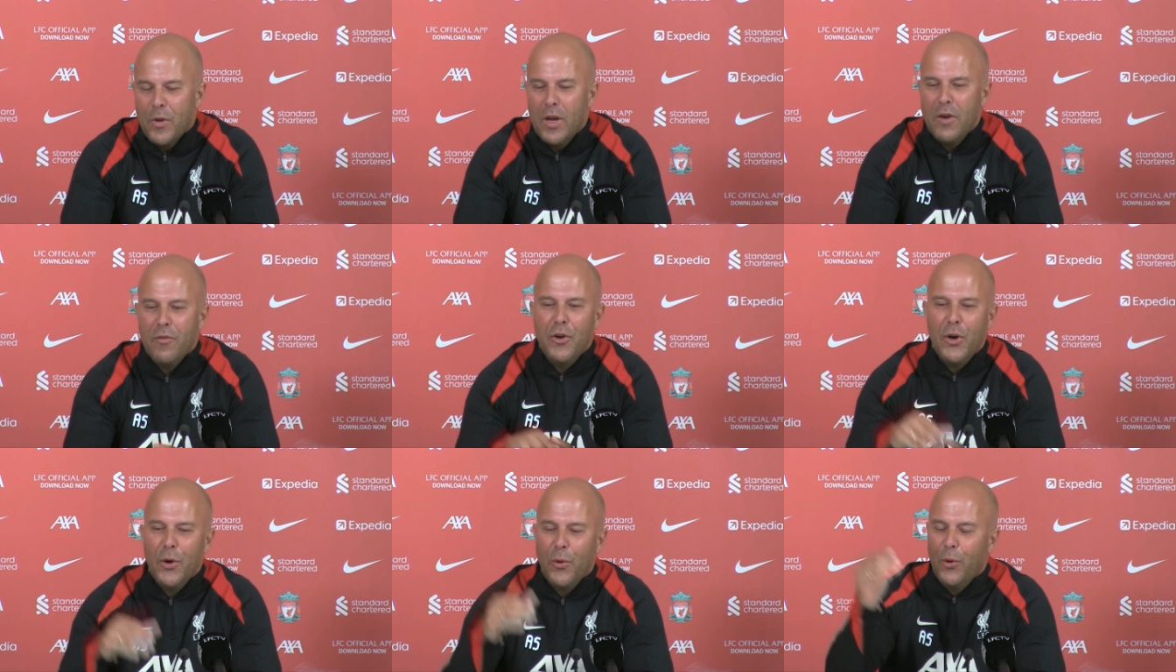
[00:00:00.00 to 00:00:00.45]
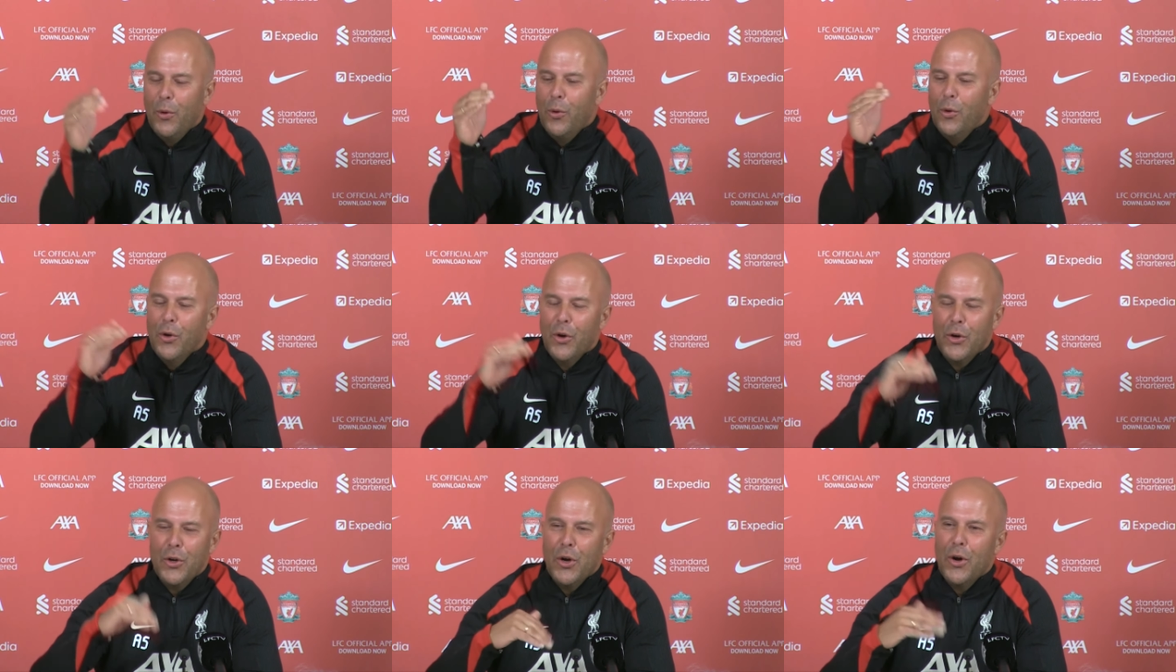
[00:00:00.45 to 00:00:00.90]
if they're
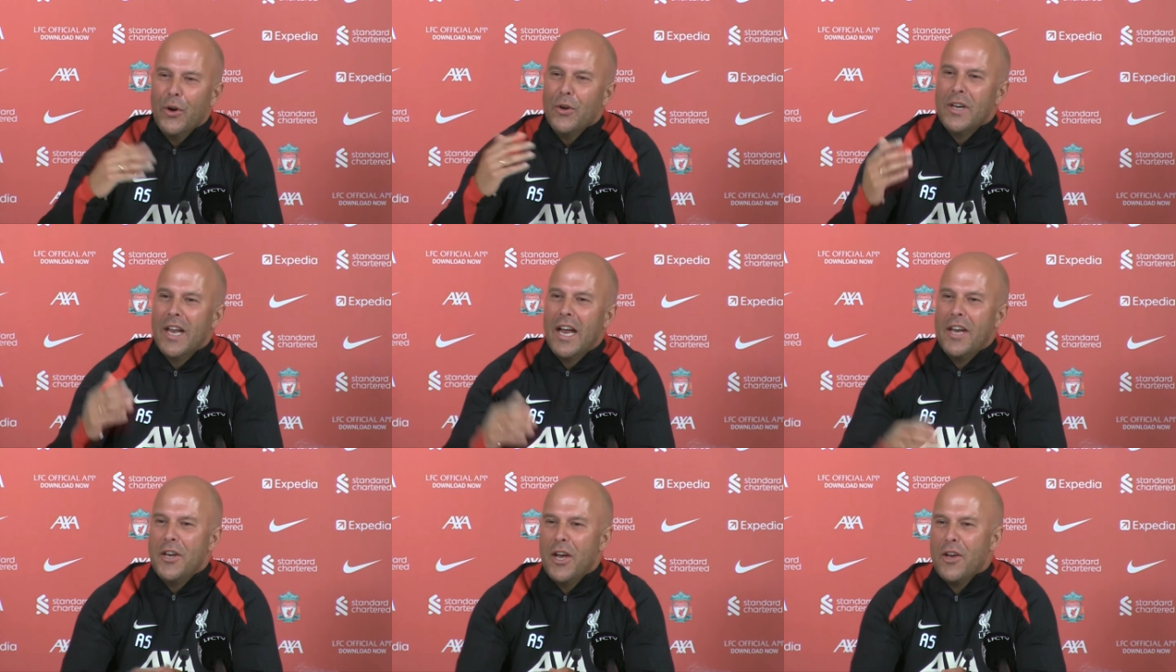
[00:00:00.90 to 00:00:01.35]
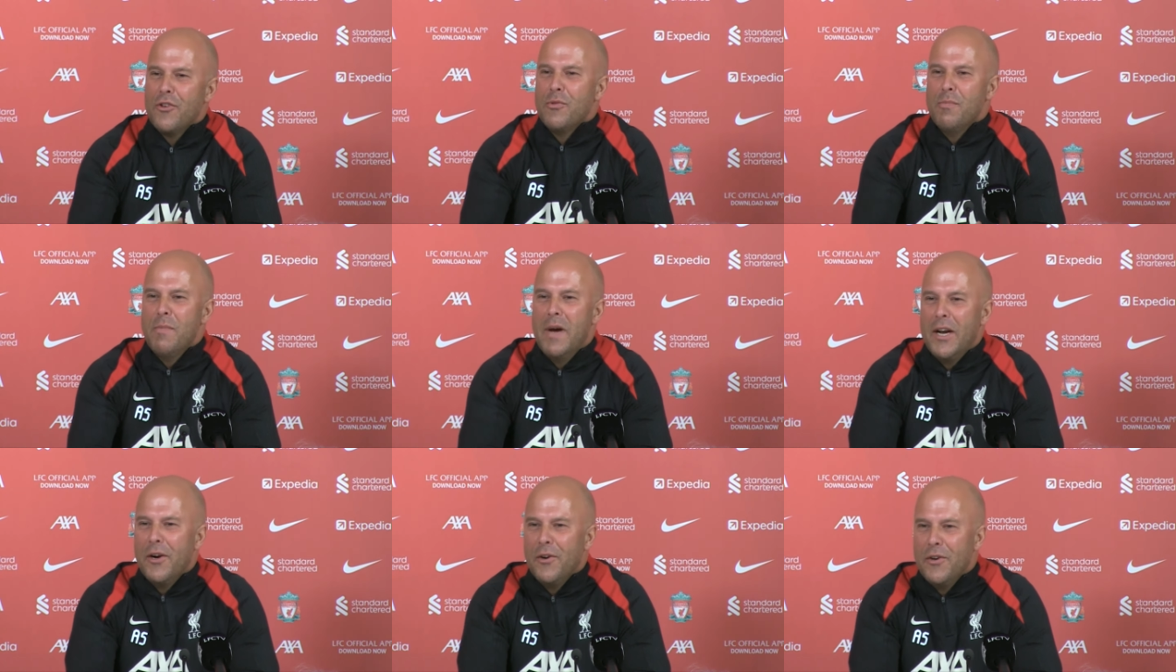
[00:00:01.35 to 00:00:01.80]
old or young, that doesn't
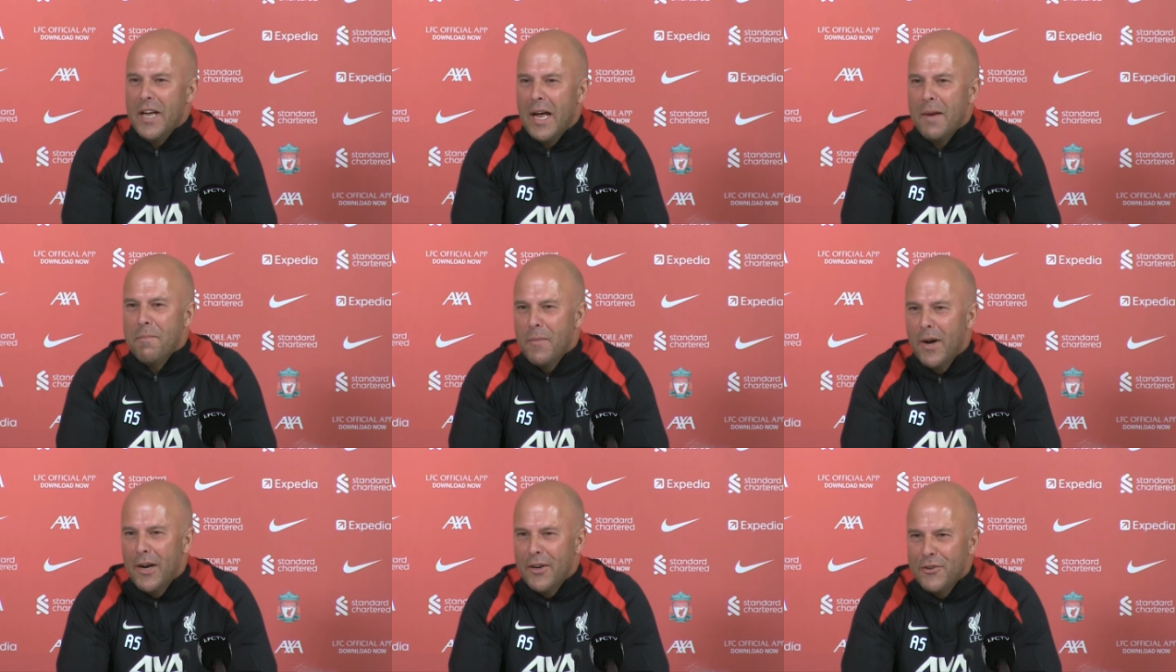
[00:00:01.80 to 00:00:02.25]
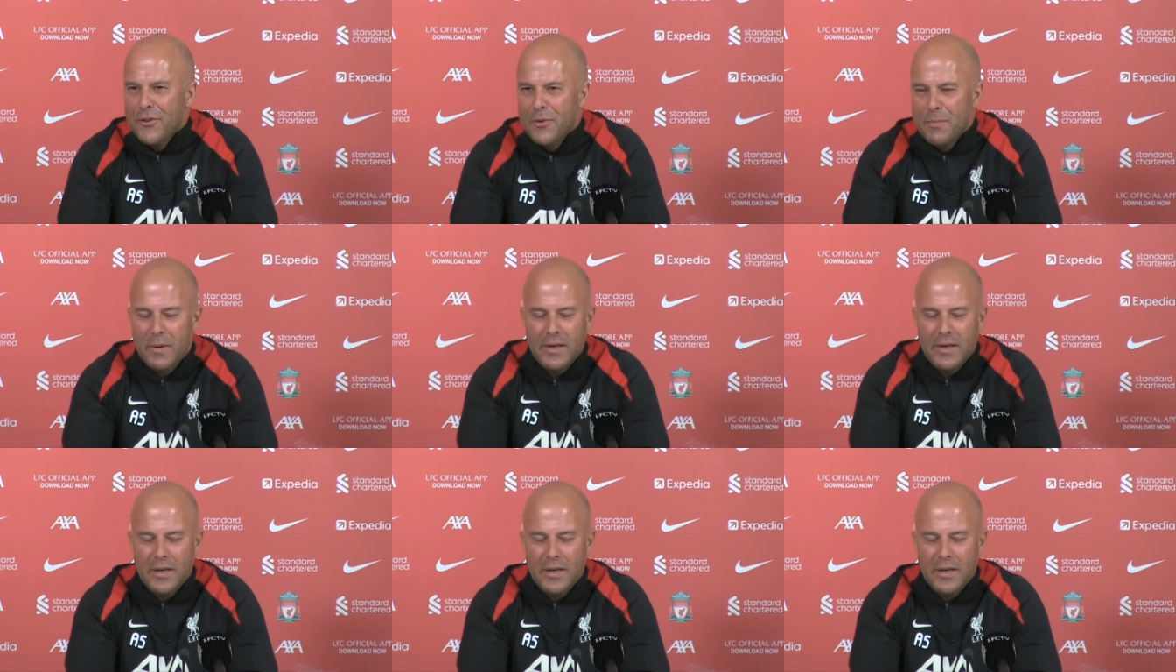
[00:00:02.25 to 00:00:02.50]
matter that much.